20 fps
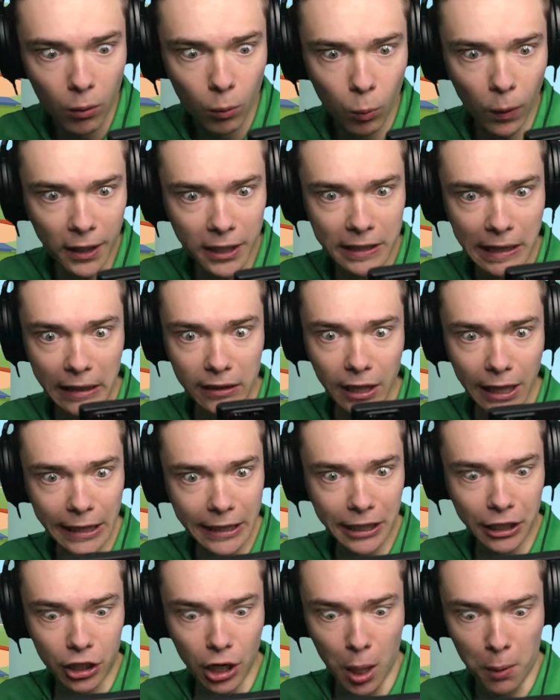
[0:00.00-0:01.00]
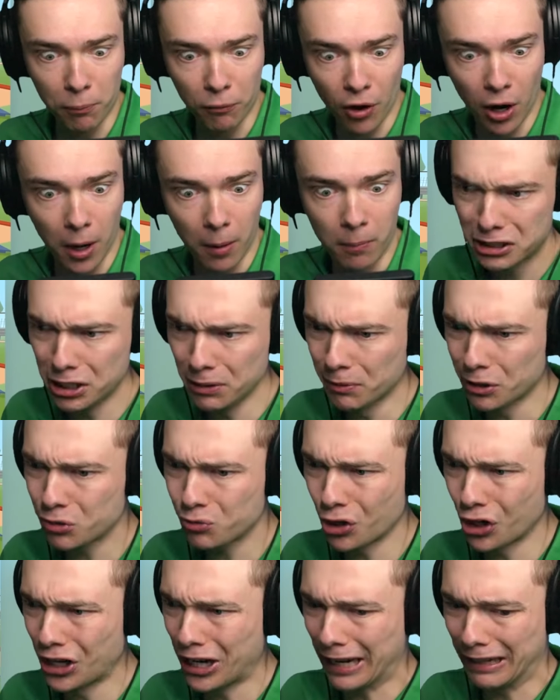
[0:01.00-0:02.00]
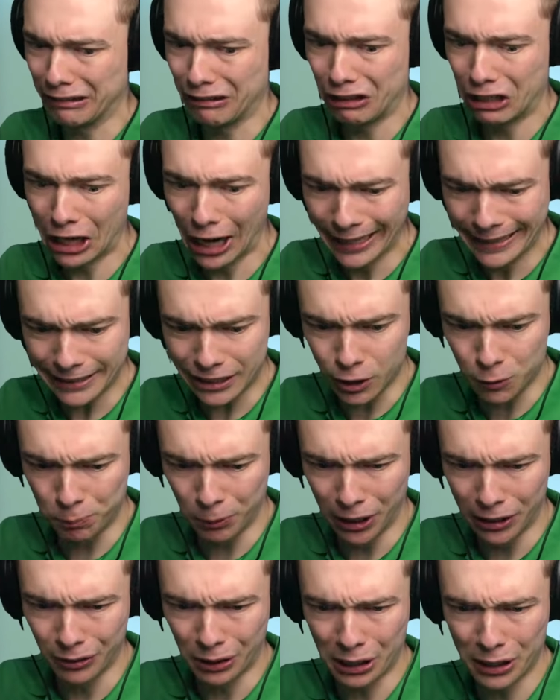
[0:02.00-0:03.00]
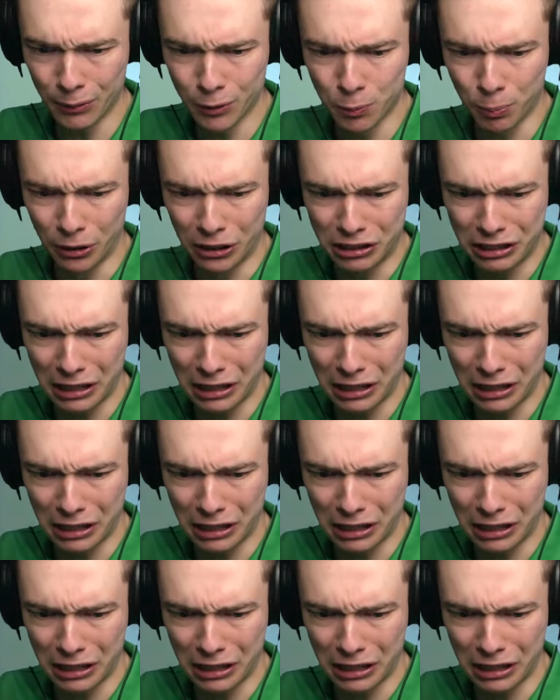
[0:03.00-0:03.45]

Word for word: Where did that lady come from? She was running at light speed. All right, that was pretty